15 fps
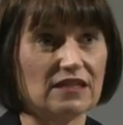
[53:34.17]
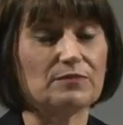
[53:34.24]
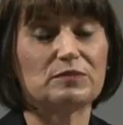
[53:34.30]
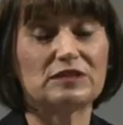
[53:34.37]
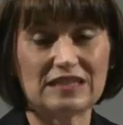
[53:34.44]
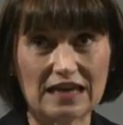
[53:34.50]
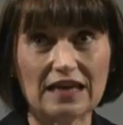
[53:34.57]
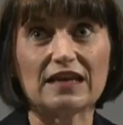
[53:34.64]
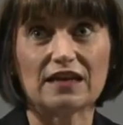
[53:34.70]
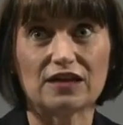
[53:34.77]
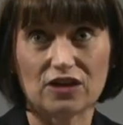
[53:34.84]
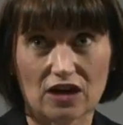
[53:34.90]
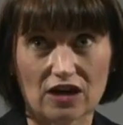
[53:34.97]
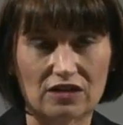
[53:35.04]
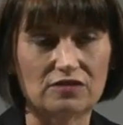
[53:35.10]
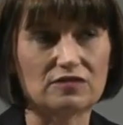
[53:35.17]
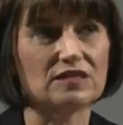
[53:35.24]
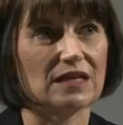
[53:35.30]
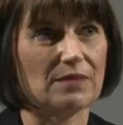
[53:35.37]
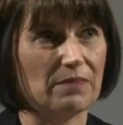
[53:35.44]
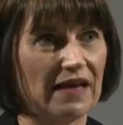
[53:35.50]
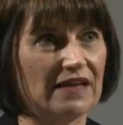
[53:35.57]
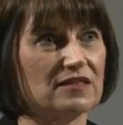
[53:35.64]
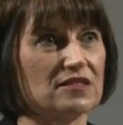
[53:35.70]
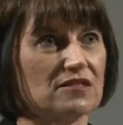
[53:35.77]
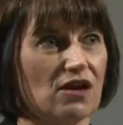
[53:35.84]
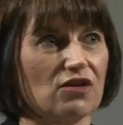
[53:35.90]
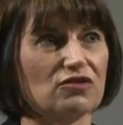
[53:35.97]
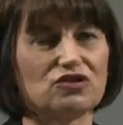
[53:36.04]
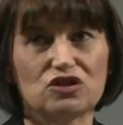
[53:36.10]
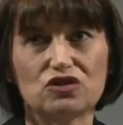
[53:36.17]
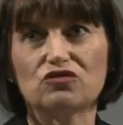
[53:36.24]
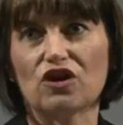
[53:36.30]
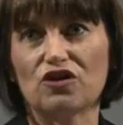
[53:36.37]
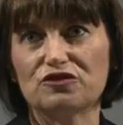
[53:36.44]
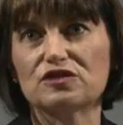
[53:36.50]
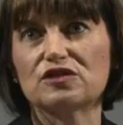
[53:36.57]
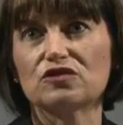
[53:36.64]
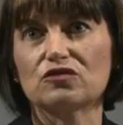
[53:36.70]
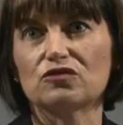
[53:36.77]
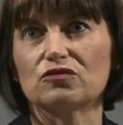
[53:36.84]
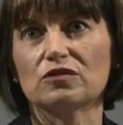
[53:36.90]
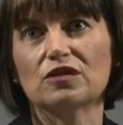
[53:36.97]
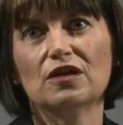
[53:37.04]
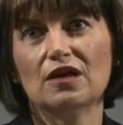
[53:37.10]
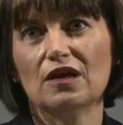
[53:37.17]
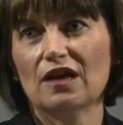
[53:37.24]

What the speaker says: particularly girls in Pakistan, to go to school.